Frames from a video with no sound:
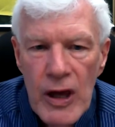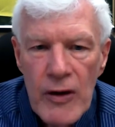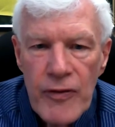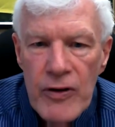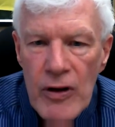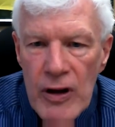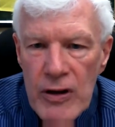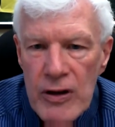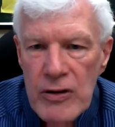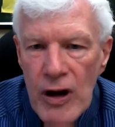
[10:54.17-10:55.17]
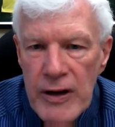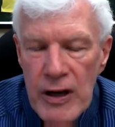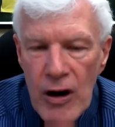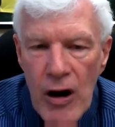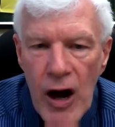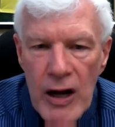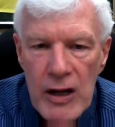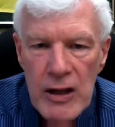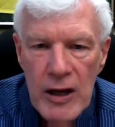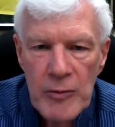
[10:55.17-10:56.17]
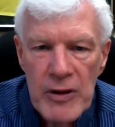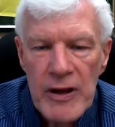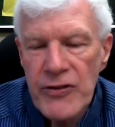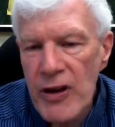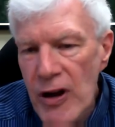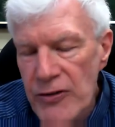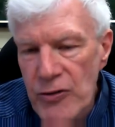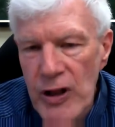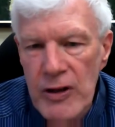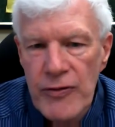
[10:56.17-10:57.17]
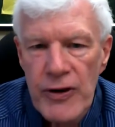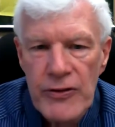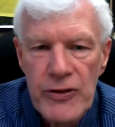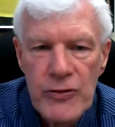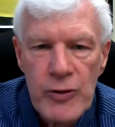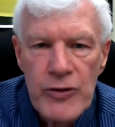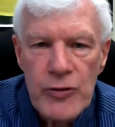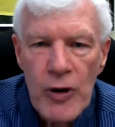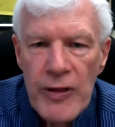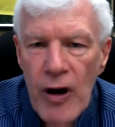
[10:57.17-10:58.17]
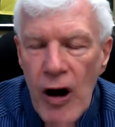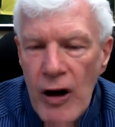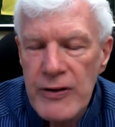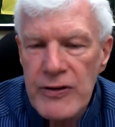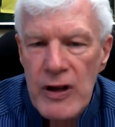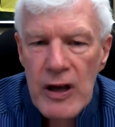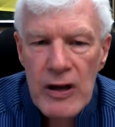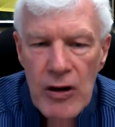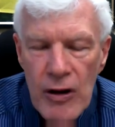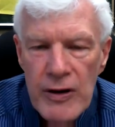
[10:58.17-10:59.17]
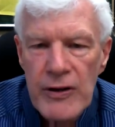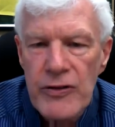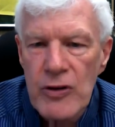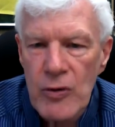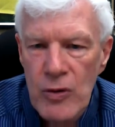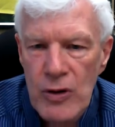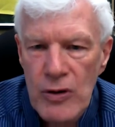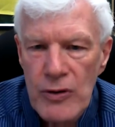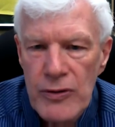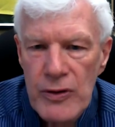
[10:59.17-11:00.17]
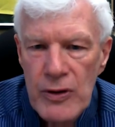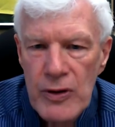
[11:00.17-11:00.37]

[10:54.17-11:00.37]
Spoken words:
If you're talking a hot climate, let's say Australia, for instance, which is one of the hottest continents in the world,